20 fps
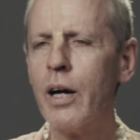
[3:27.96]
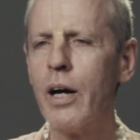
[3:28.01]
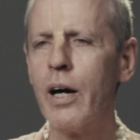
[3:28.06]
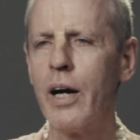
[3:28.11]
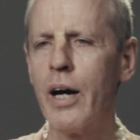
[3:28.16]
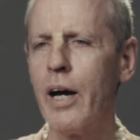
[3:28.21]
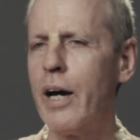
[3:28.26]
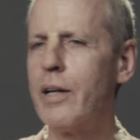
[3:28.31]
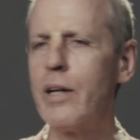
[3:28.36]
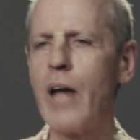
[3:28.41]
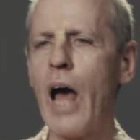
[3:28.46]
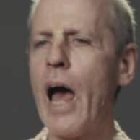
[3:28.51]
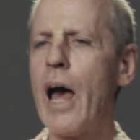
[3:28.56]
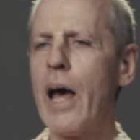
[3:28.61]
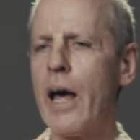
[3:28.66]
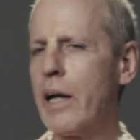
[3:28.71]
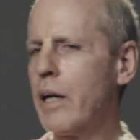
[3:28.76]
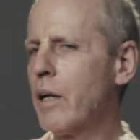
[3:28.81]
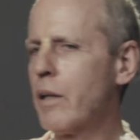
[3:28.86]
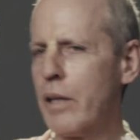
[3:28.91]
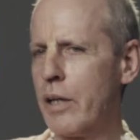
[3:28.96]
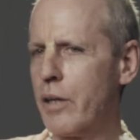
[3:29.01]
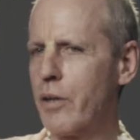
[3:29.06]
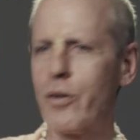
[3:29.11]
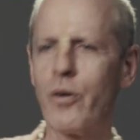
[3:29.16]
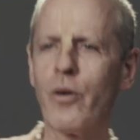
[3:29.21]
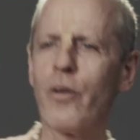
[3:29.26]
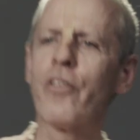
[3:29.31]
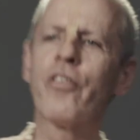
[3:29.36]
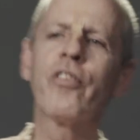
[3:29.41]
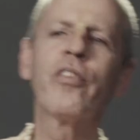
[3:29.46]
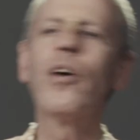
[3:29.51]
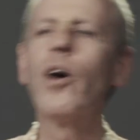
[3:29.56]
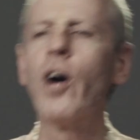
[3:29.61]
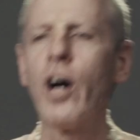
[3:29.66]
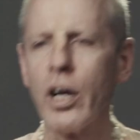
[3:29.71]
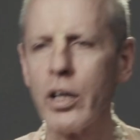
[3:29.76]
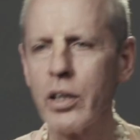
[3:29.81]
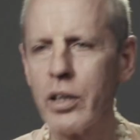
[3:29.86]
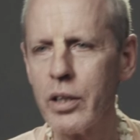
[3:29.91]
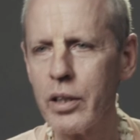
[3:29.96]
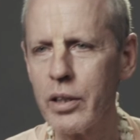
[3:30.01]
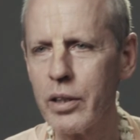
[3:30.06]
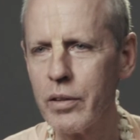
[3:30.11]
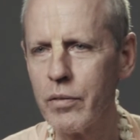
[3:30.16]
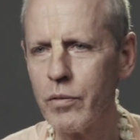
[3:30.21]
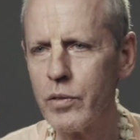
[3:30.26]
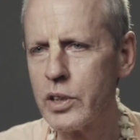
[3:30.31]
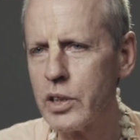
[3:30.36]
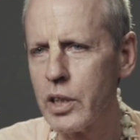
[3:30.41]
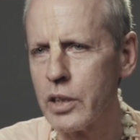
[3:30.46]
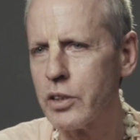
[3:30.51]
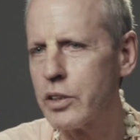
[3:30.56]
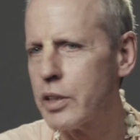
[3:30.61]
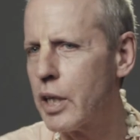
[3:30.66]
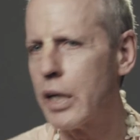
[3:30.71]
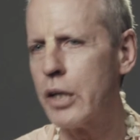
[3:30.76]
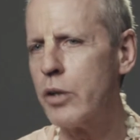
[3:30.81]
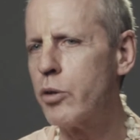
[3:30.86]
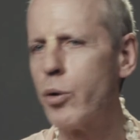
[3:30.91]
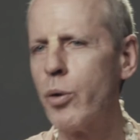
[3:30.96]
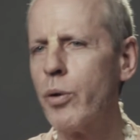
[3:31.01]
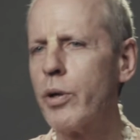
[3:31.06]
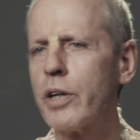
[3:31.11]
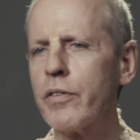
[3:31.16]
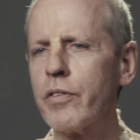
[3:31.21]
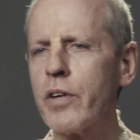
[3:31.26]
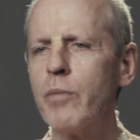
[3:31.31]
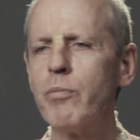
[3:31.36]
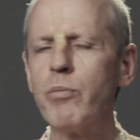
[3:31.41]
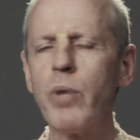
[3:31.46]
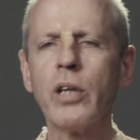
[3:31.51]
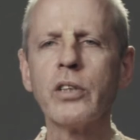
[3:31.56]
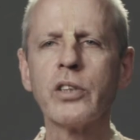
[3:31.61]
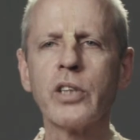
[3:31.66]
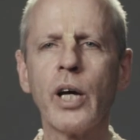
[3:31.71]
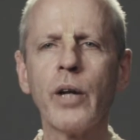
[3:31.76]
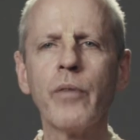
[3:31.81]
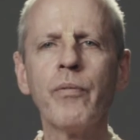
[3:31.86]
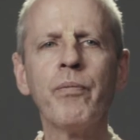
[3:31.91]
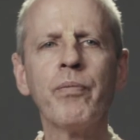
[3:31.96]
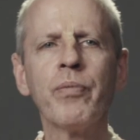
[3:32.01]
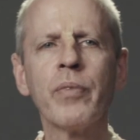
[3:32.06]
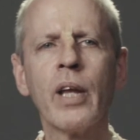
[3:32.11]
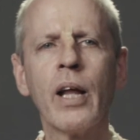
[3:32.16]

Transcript: uh, an analytical thought. It was just an intuitive compulsion.